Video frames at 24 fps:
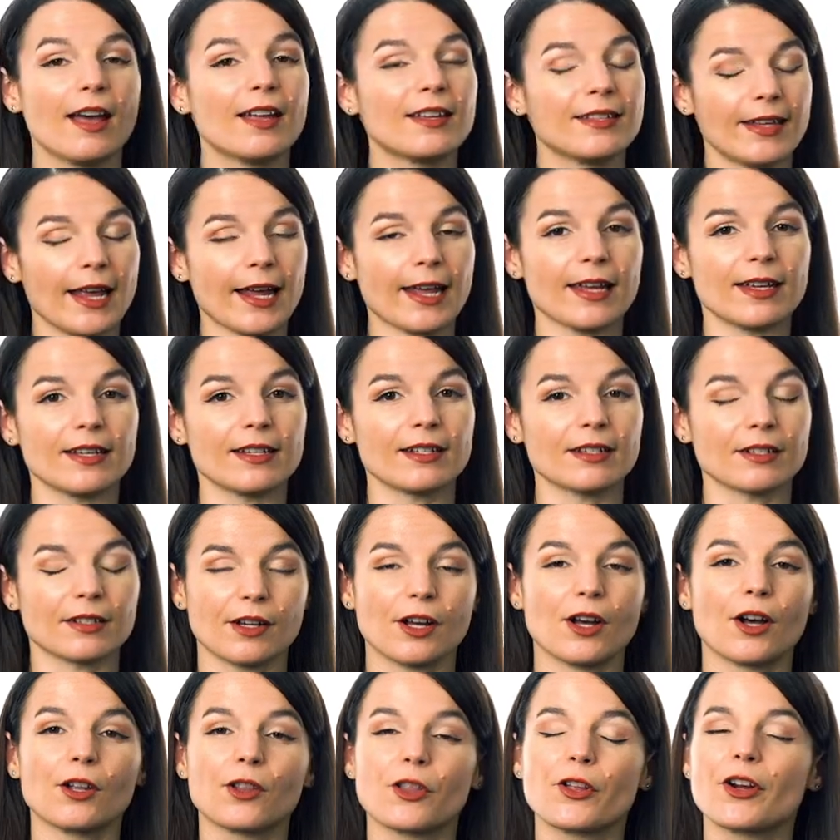Second,
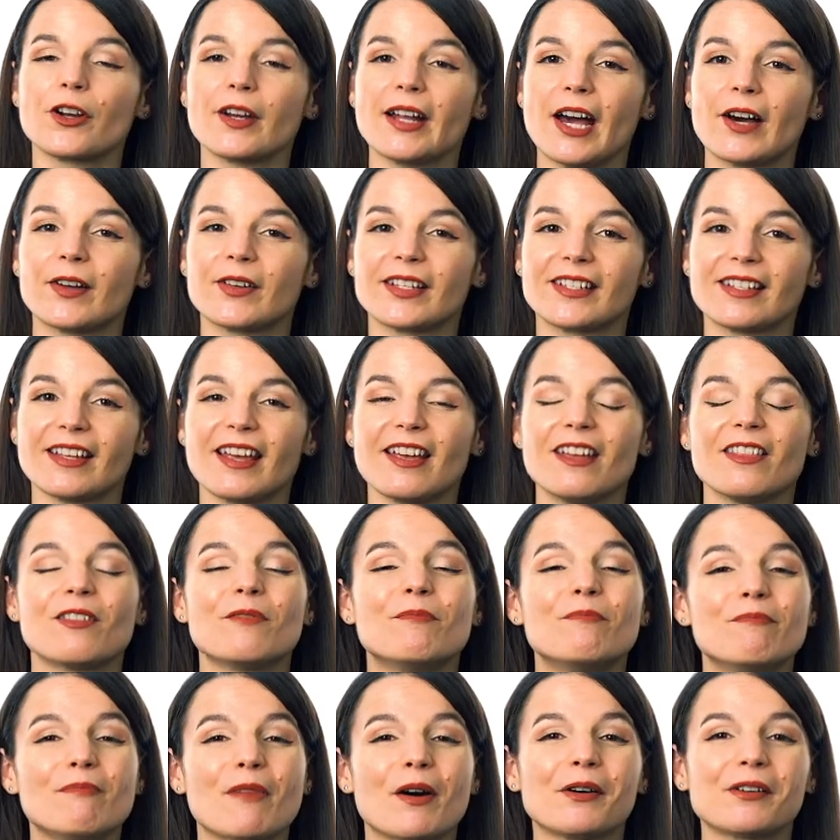learn how to say the
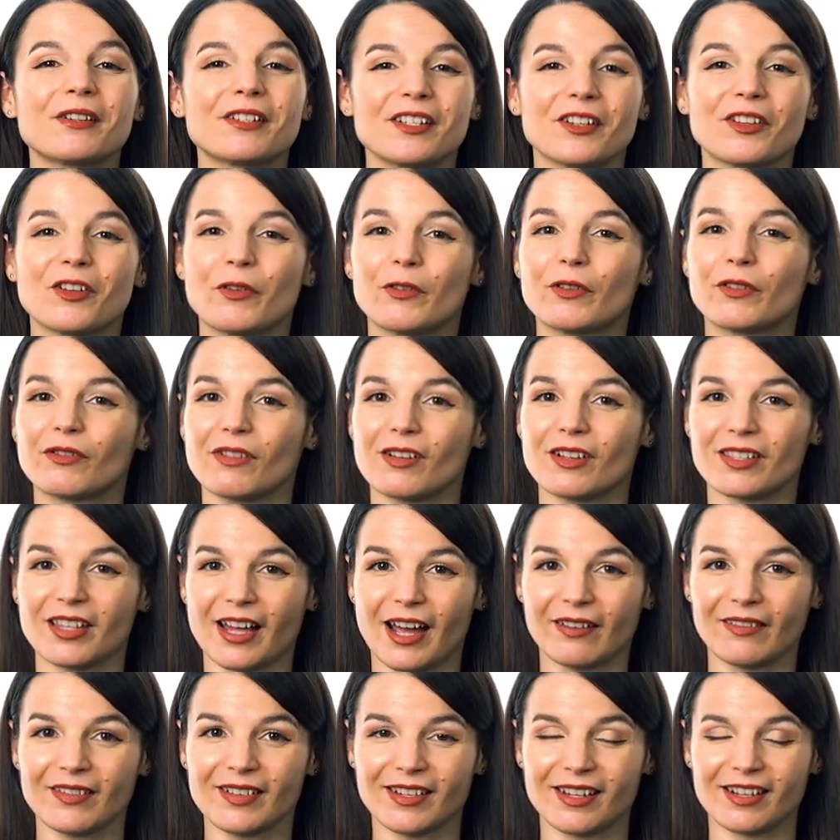most useful
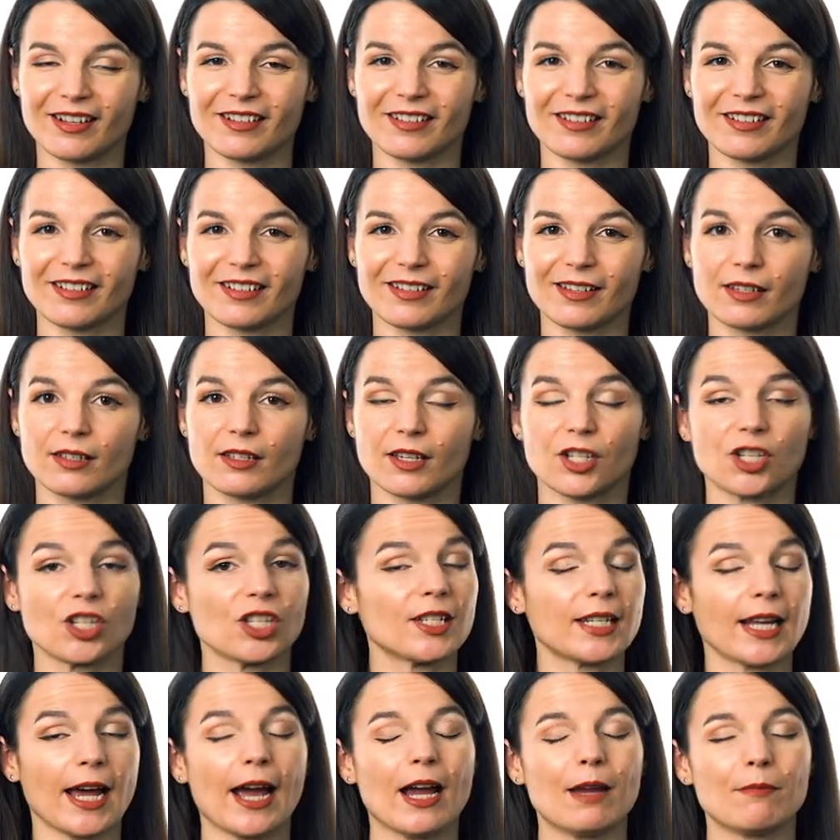life skills, such as
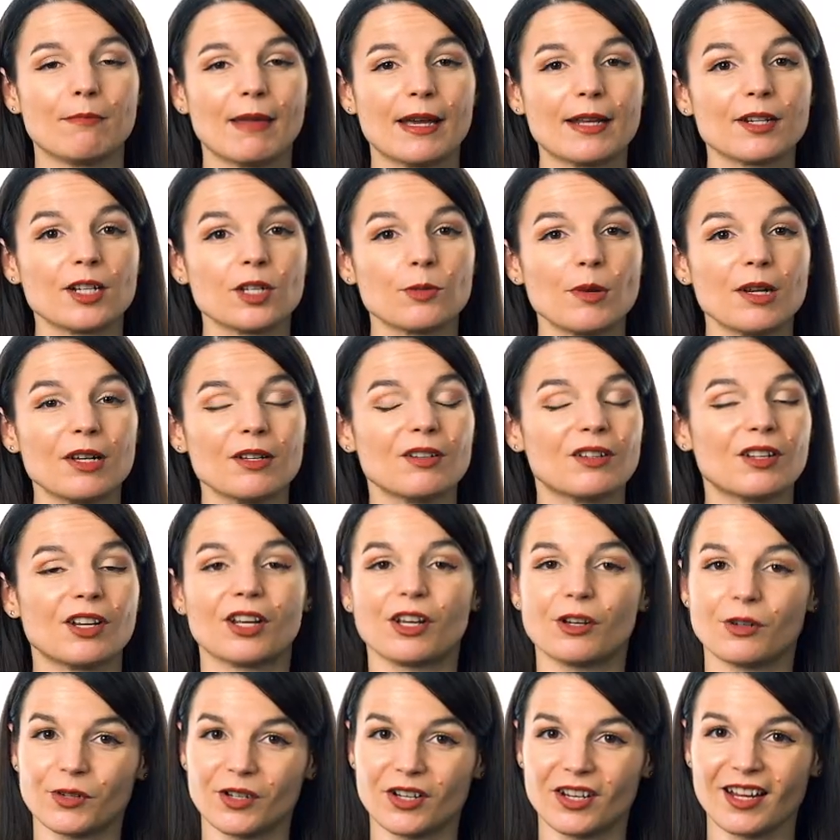time management,
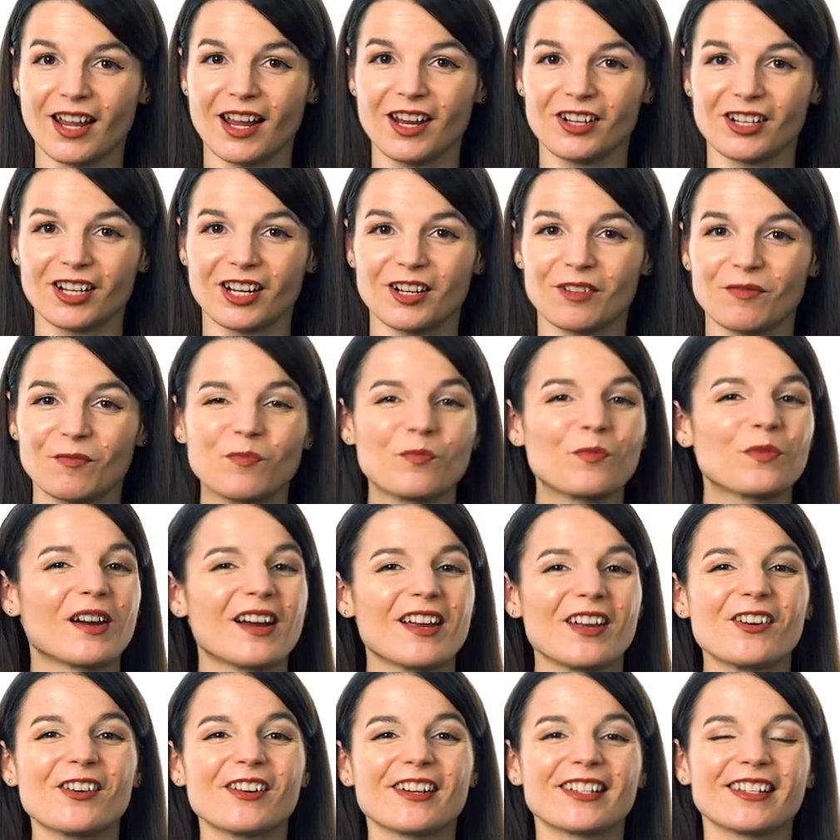negotiation,
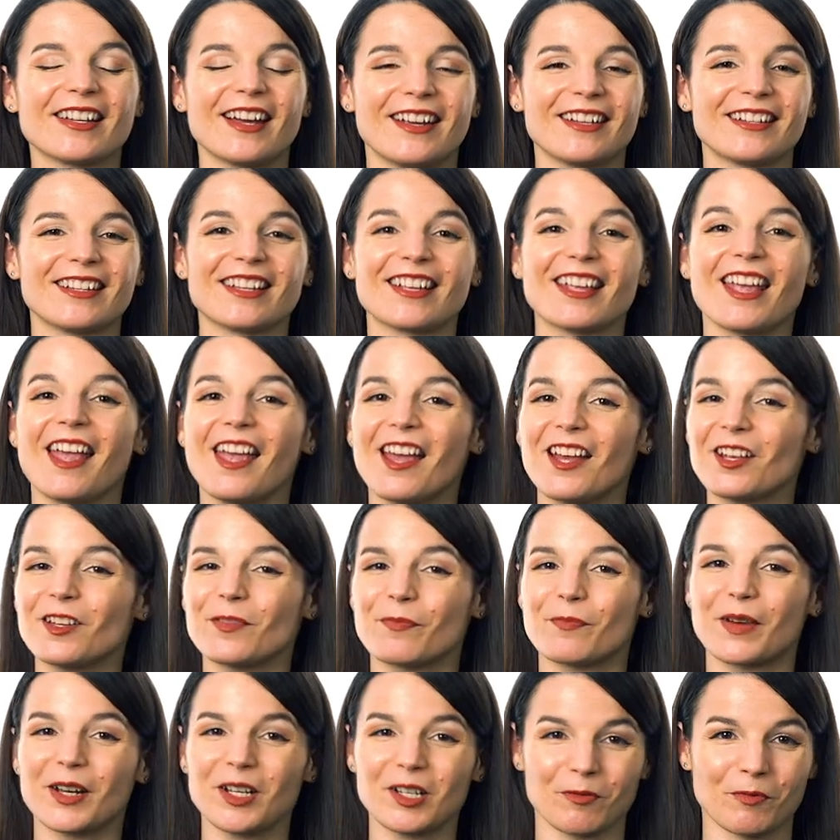prioritizing, and
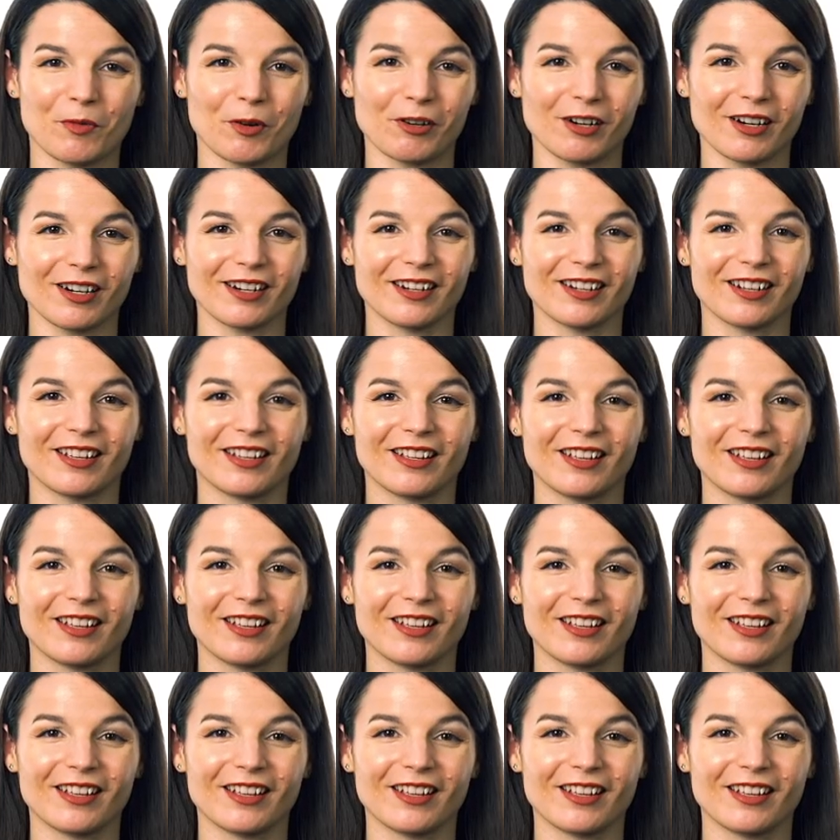much more.